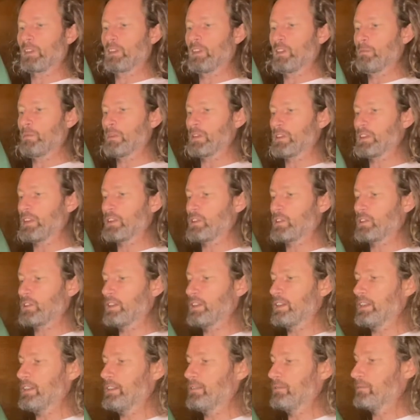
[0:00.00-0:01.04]

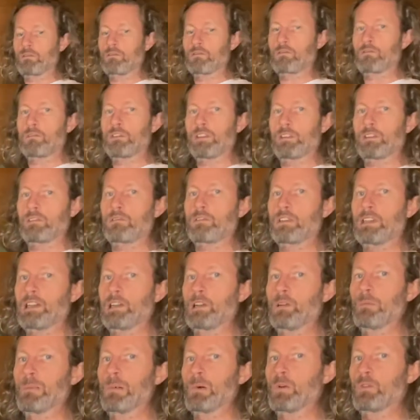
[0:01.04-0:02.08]
Essentially, great
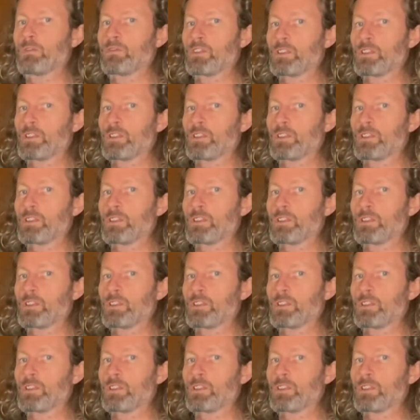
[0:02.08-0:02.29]
little board for